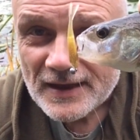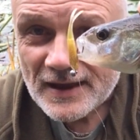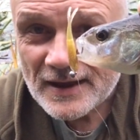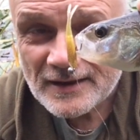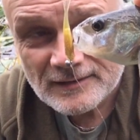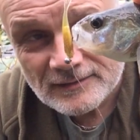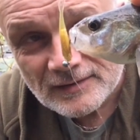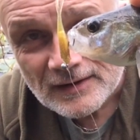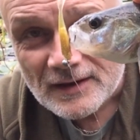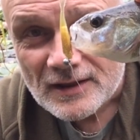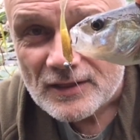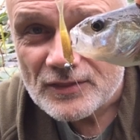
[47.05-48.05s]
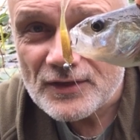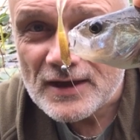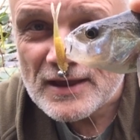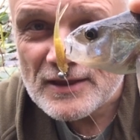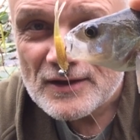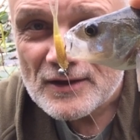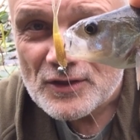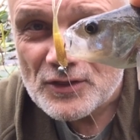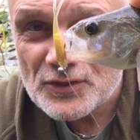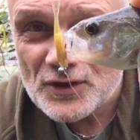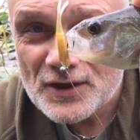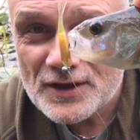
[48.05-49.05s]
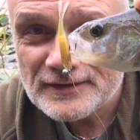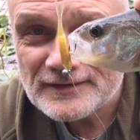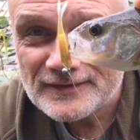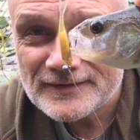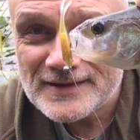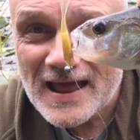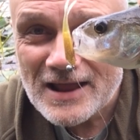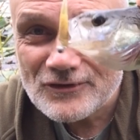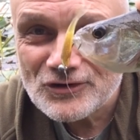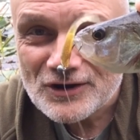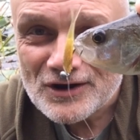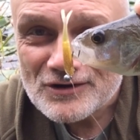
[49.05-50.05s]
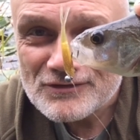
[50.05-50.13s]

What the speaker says: and the third snatch